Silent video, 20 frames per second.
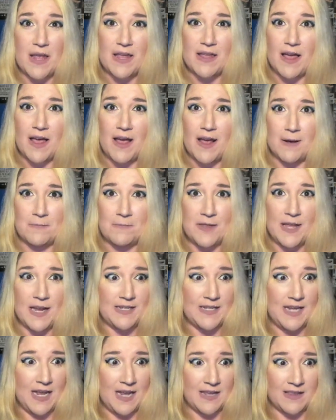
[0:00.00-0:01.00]
wake up, they
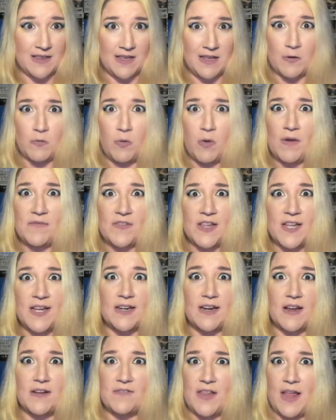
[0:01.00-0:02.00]
take the
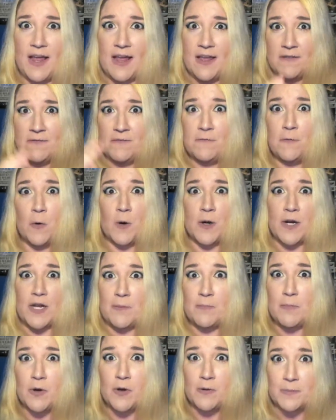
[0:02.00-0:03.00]
equivalent of like 40
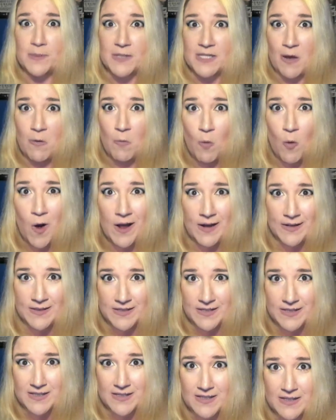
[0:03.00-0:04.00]
poops at
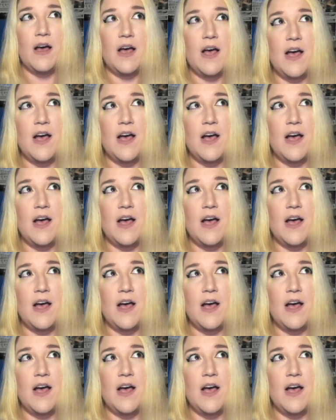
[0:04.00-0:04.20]
once.